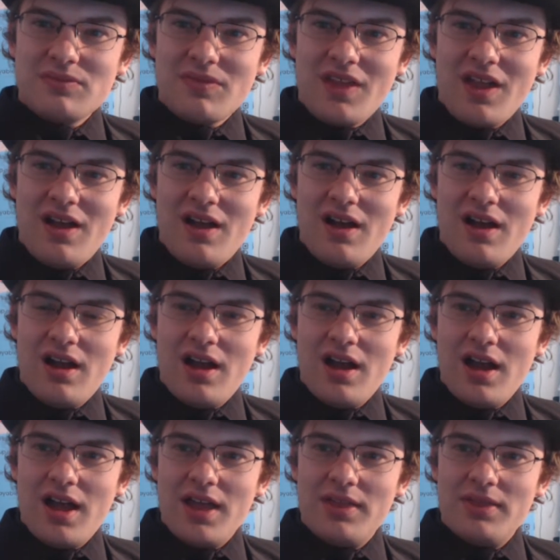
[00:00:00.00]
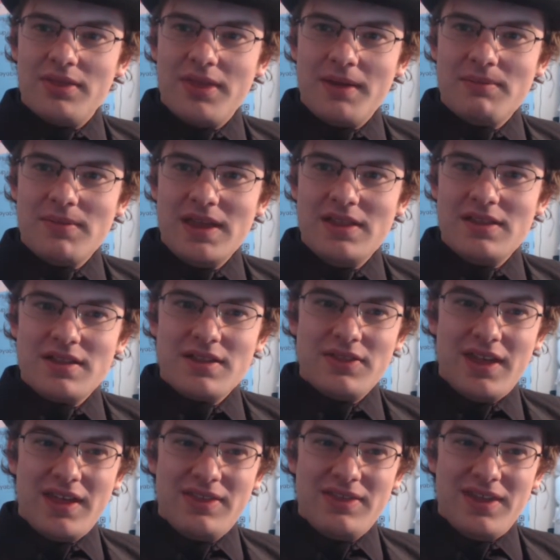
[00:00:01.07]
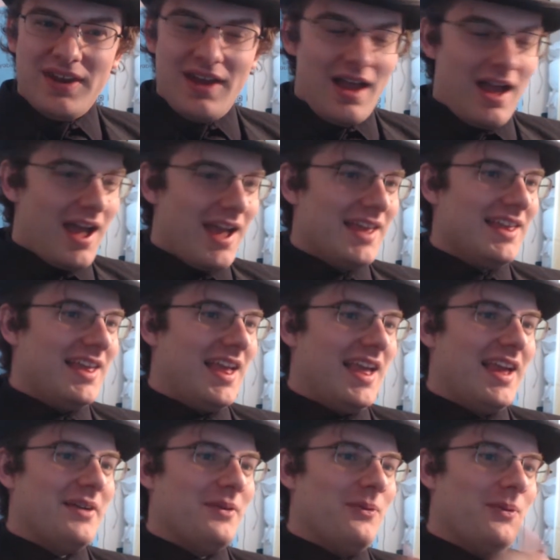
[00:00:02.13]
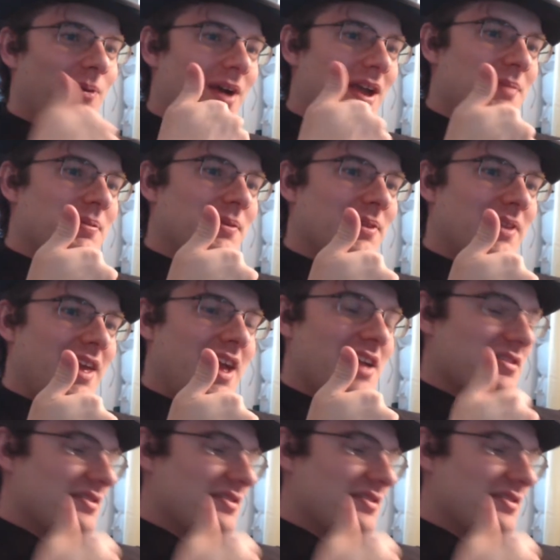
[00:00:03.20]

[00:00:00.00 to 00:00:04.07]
that means then that I can't wipe the answers.